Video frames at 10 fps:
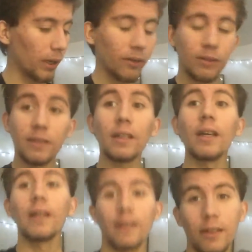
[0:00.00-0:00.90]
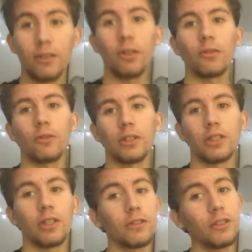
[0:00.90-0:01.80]
Anyways, thank you all for
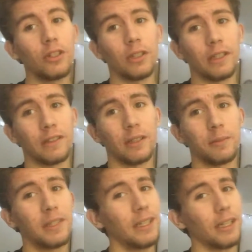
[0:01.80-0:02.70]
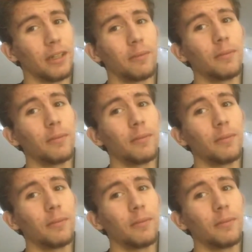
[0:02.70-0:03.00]
watching. I'll see you all next time. Take care.